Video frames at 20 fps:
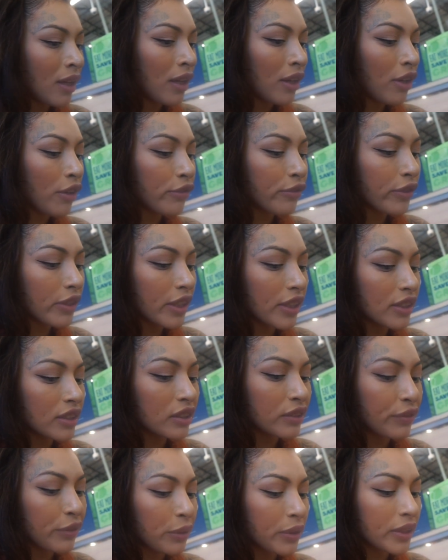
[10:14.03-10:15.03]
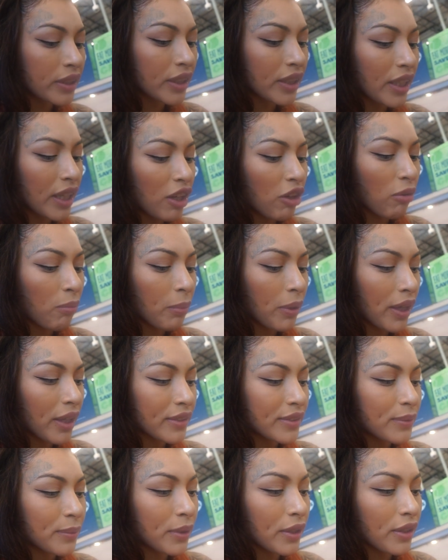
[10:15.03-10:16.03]
Hopefully this food is gonna help me
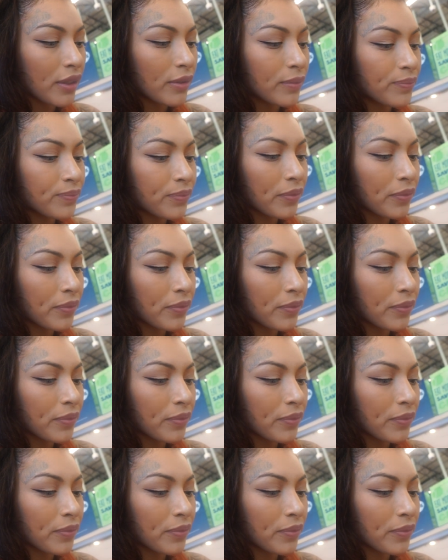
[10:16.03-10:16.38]
as well.